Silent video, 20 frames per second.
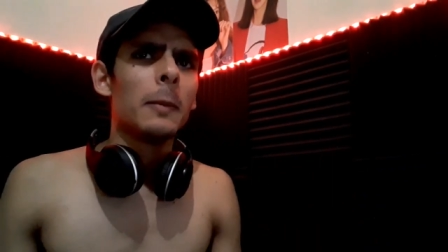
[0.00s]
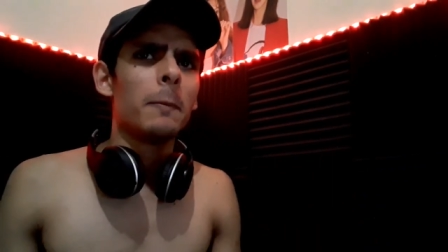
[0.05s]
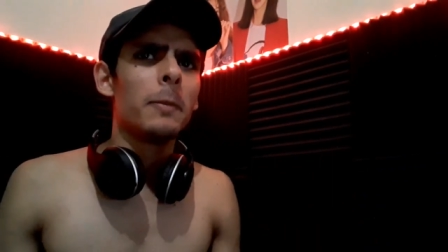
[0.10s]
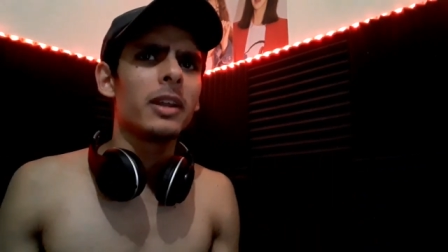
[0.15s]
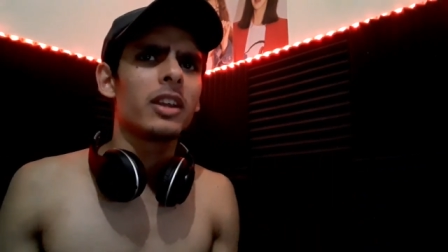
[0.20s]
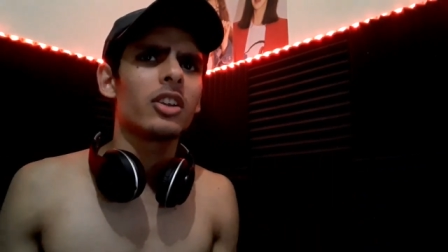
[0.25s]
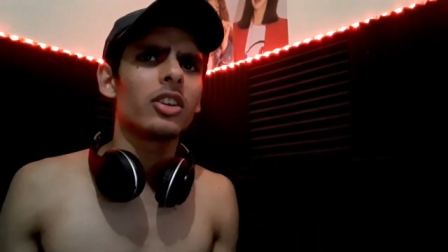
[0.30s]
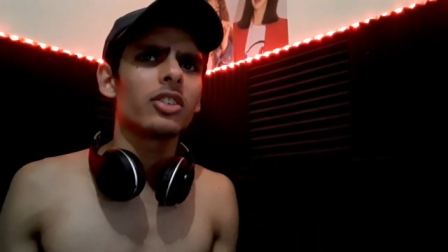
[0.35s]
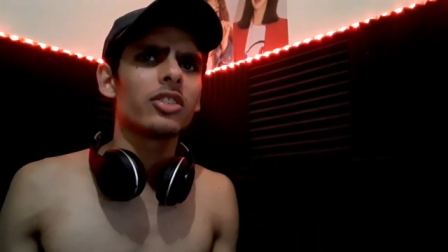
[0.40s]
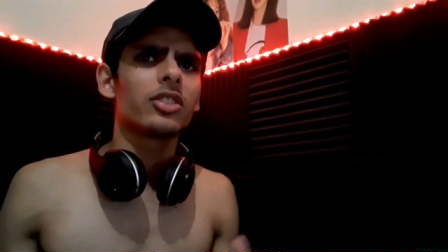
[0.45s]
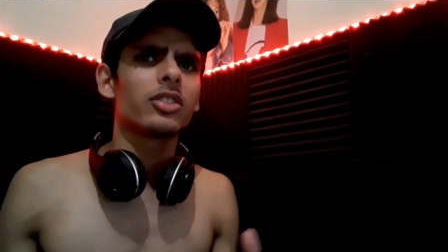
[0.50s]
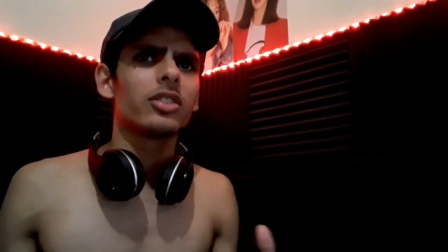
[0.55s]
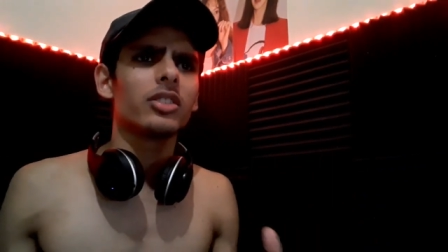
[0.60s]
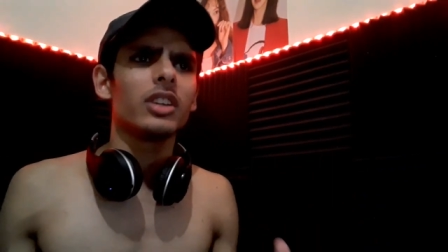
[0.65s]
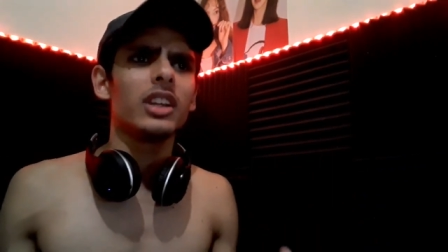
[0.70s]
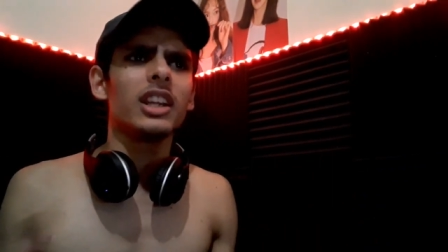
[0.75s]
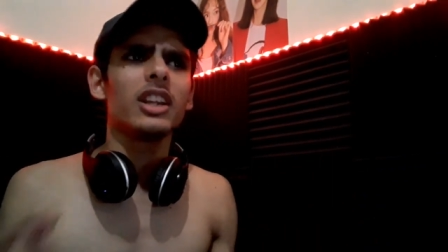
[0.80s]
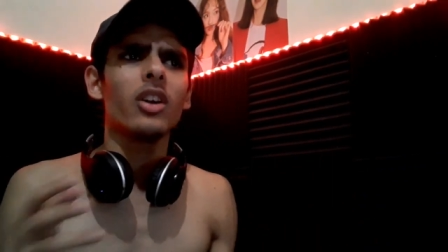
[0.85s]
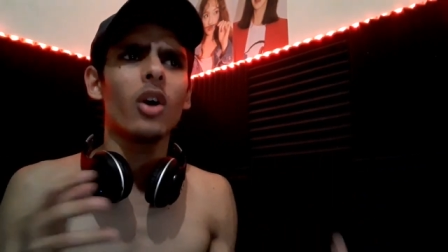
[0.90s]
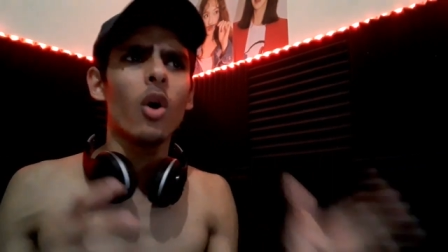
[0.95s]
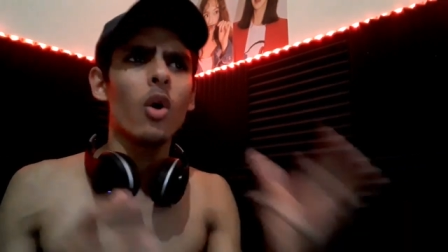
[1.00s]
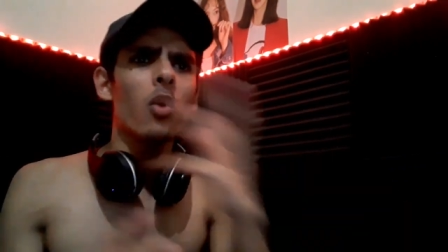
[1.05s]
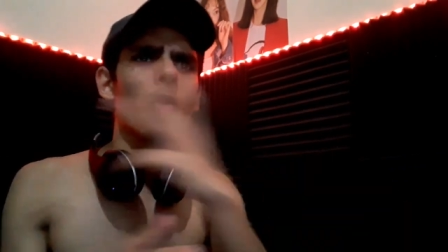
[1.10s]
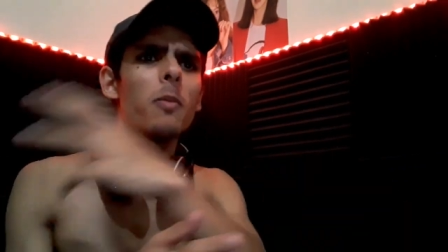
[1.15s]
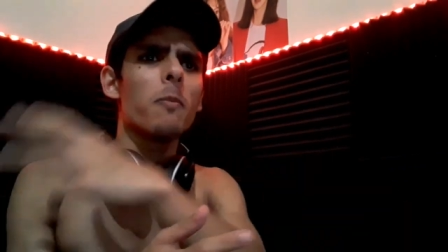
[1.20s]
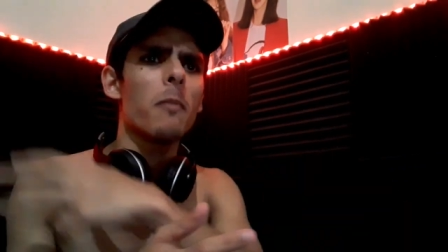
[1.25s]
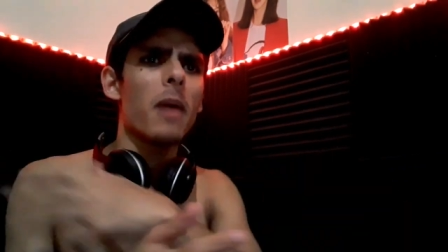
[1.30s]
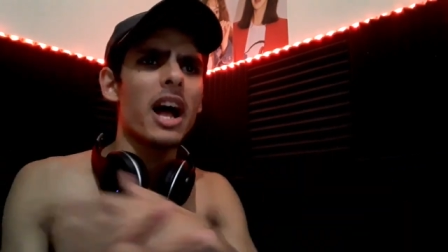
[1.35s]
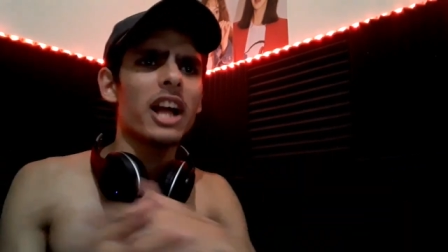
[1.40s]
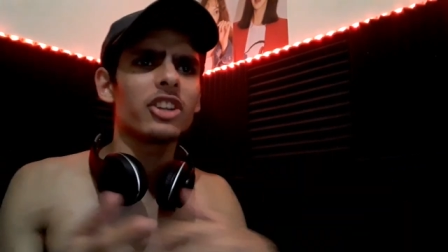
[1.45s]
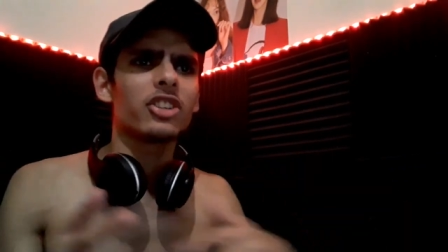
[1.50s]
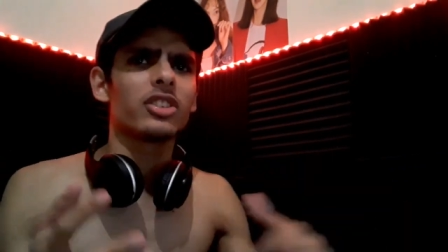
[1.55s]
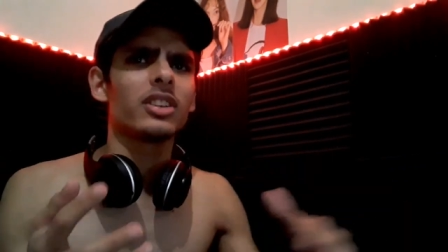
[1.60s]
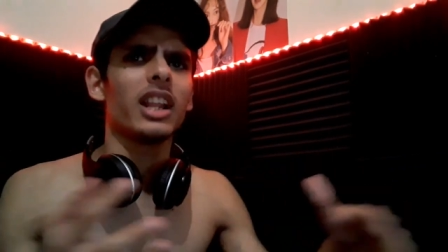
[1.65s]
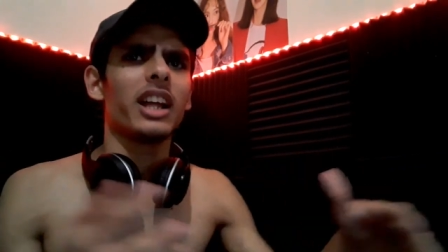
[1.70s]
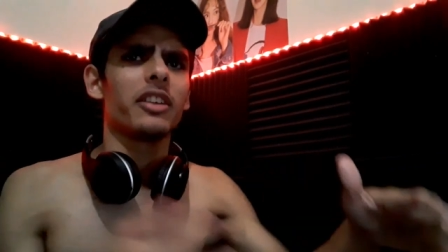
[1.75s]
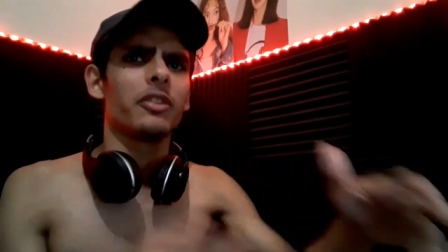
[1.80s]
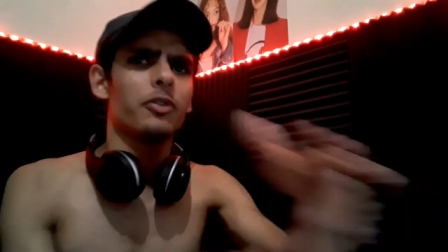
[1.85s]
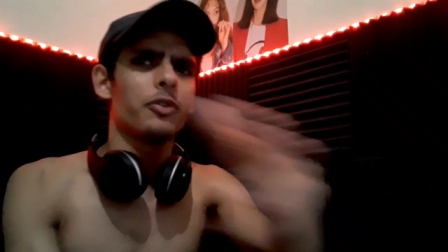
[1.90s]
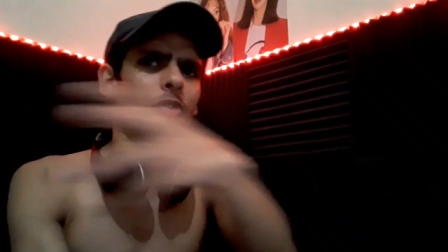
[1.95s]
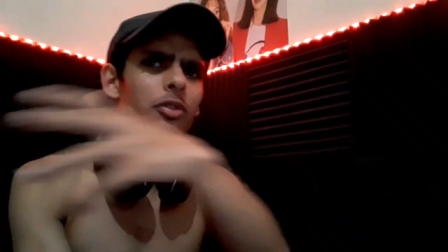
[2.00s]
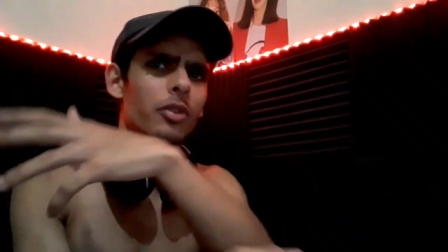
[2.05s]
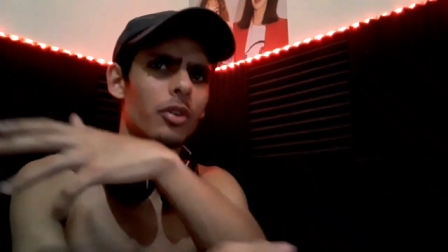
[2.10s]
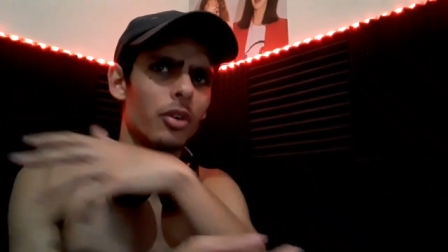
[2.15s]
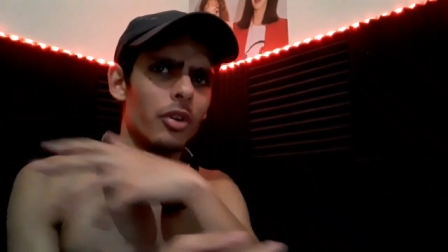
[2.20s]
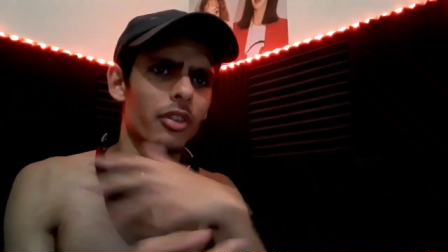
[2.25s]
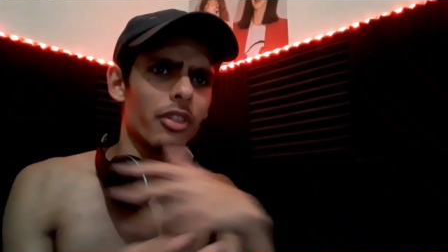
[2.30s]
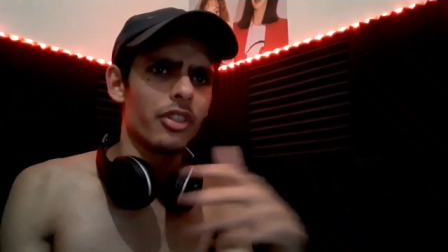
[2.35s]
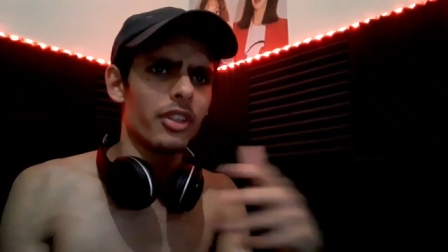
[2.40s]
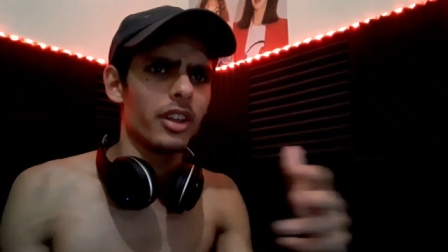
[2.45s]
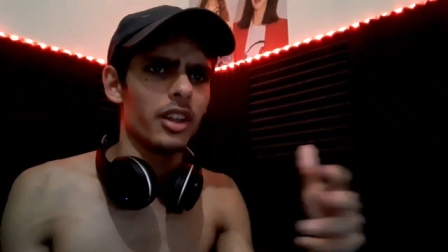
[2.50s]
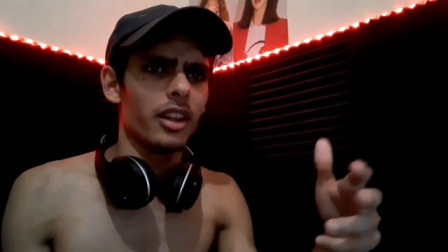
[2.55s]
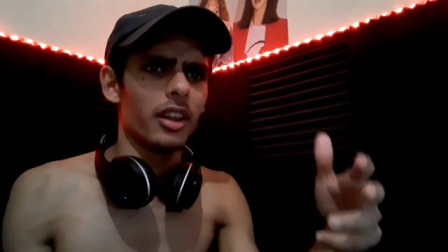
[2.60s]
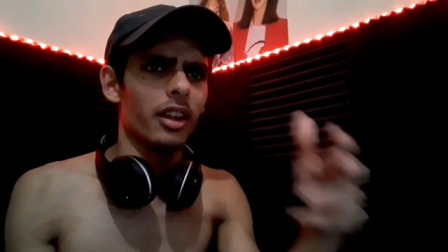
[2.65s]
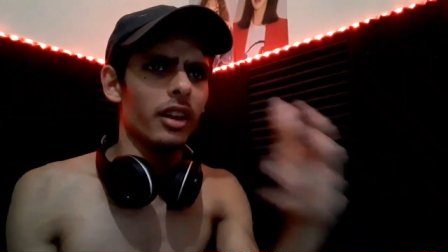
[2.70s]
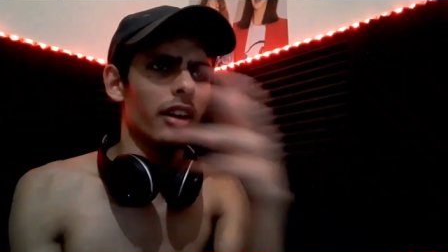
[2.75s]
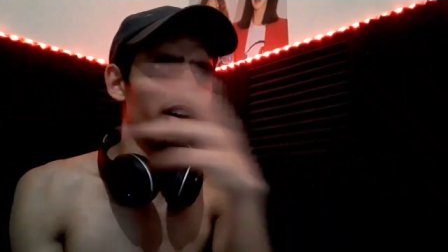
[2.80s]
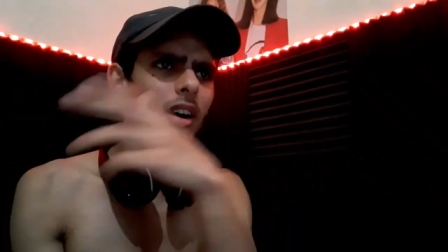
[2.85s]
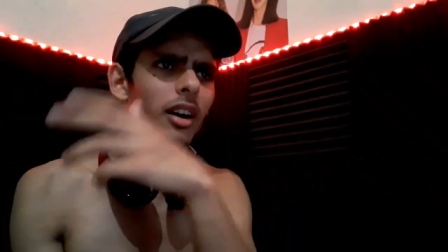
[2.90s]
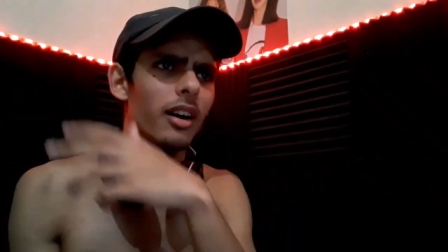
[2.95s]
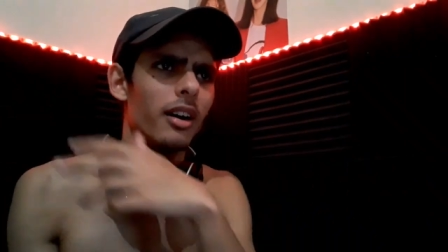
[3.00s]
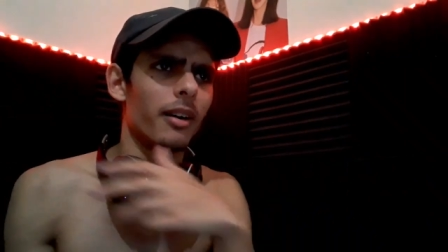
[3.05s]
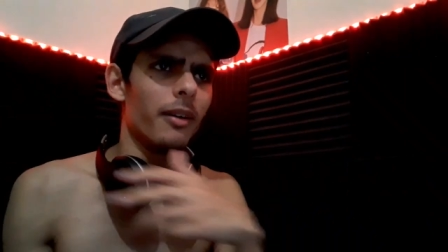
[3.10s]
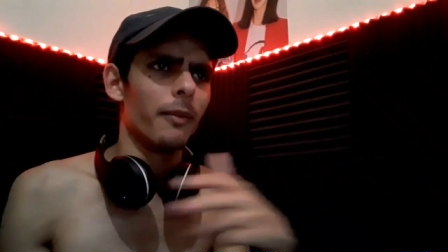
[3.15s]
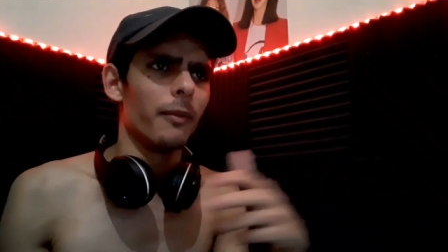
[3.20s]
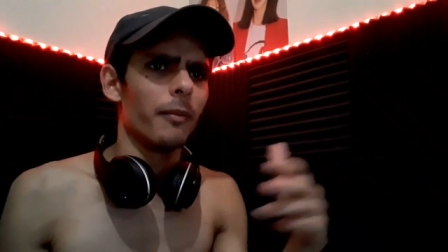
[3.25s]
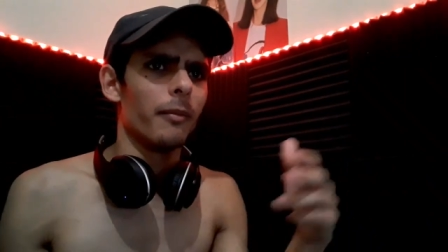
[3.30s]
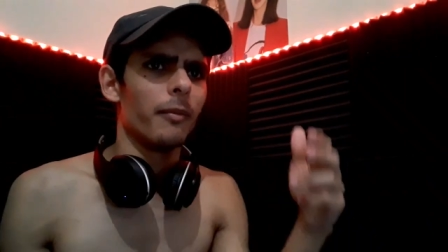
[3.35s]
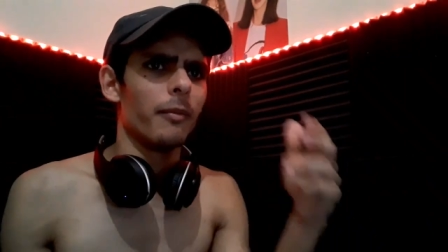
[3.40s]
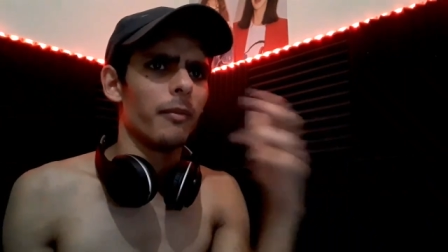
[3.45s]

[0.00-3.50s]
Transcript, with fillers: Because it all matched like for the, um,